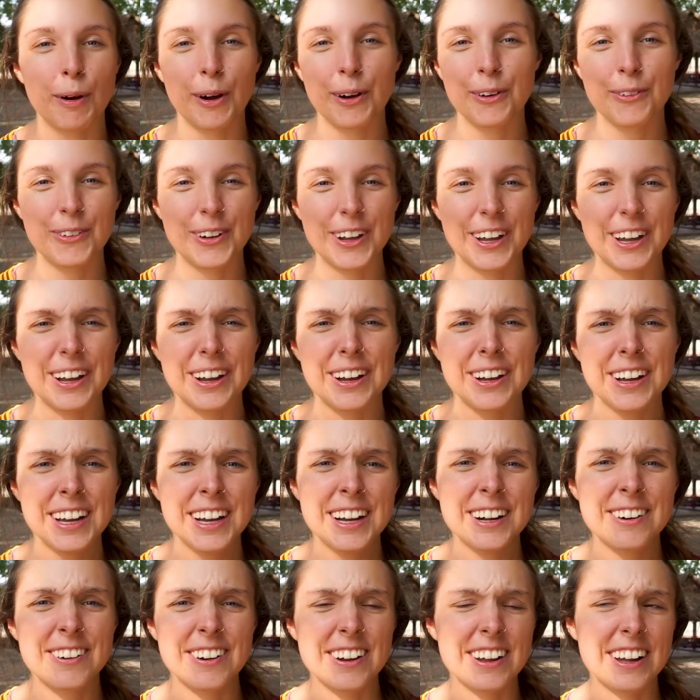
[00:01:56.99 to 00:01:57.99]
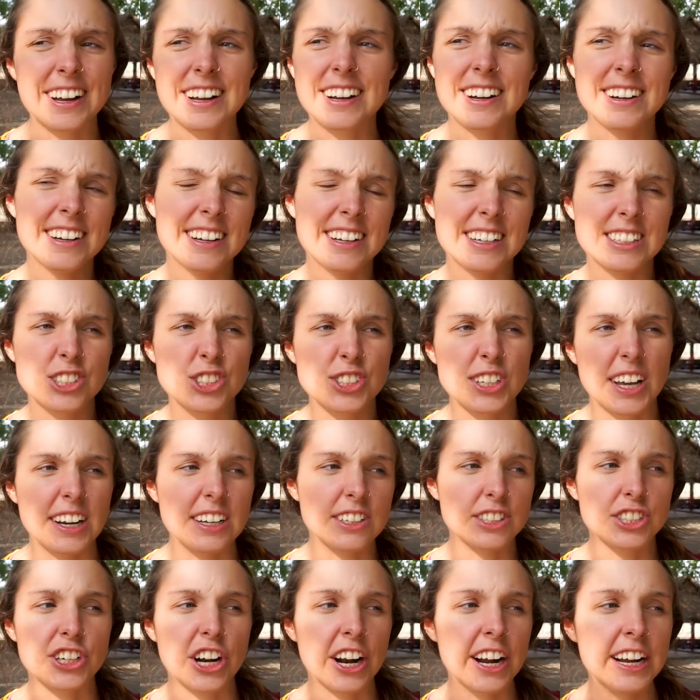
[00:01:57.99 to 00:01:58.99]
but we were like, oh, that's
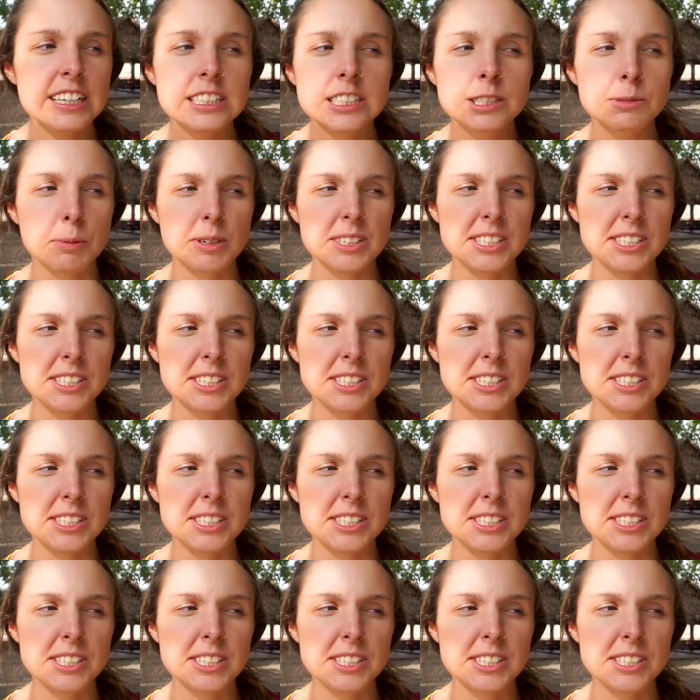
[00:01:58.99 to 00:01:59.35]
kind of strange.